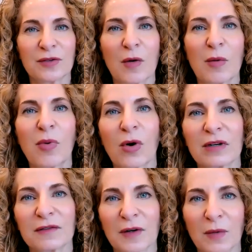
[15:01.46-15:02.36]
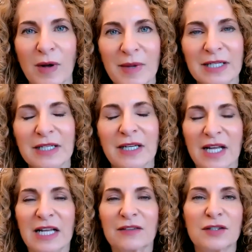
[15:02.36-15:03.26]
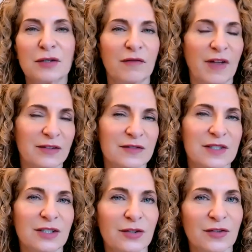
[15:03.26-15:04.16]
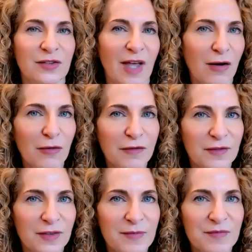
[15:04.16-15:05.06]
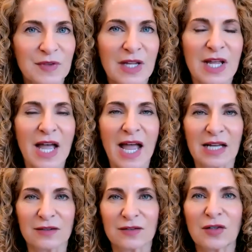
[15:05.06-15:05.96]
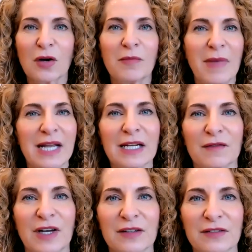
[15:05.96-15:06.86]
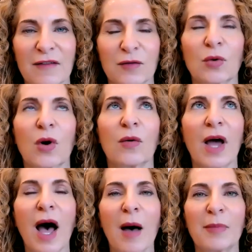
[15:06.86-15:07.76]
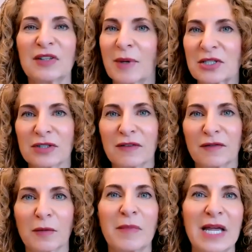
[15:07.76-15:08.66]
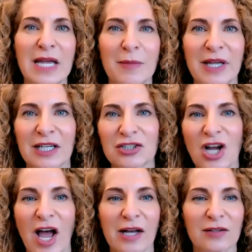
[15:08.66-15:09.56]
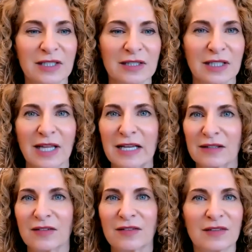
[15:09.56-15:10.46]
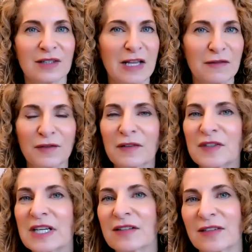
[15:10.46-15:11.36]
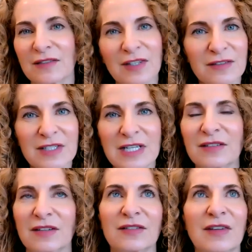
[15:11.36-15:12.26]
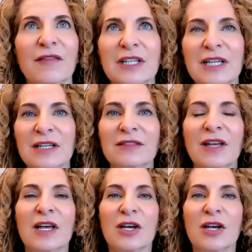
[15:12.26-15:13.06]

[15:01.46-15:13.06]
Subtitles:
so important for women is to invest in yourself. And so many of us have grown up, especially for me being a child in the late 50s and 60s and 70s,